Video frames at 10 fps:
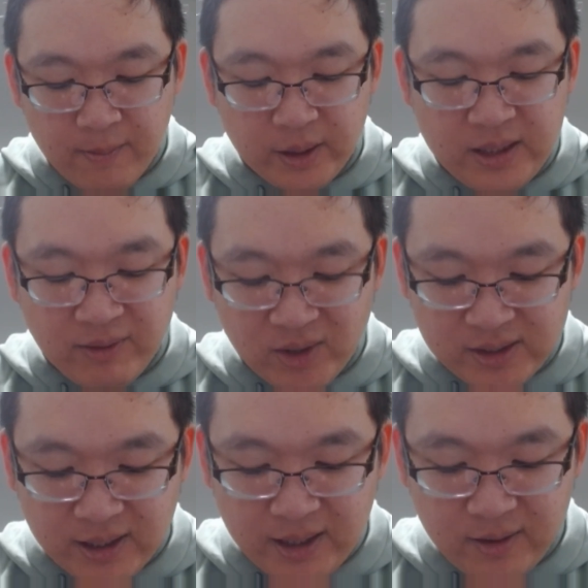My
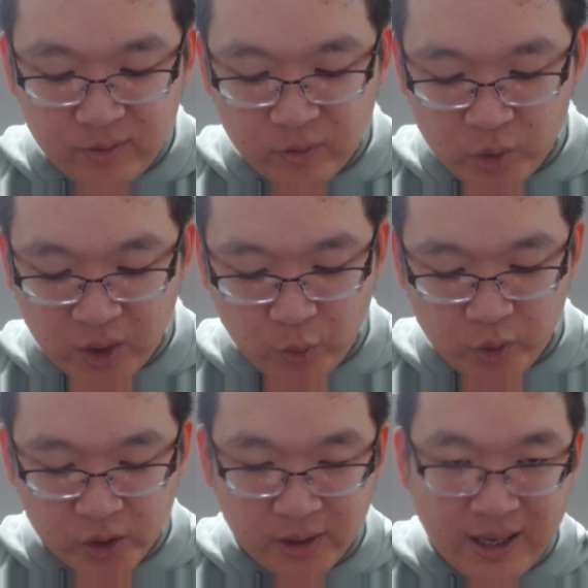TFSA, which
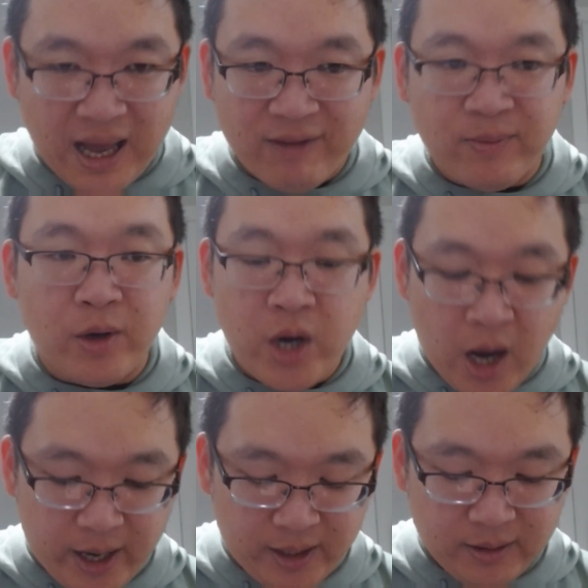we're just looking at, I have about
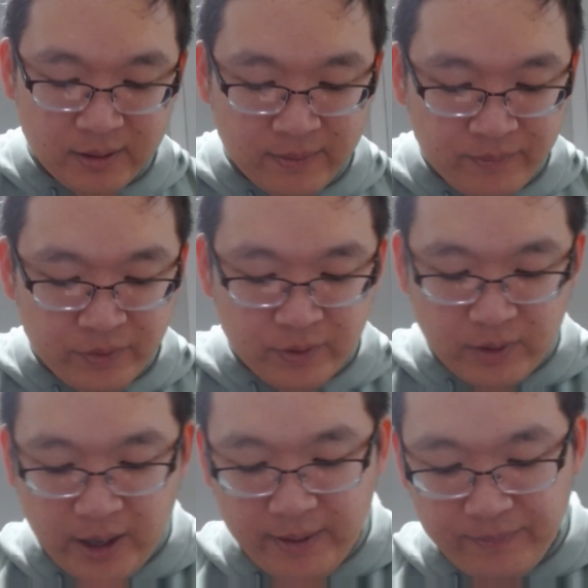9,
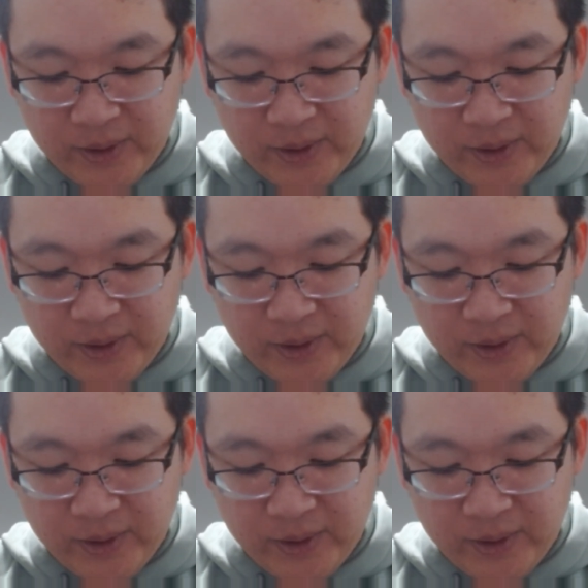right?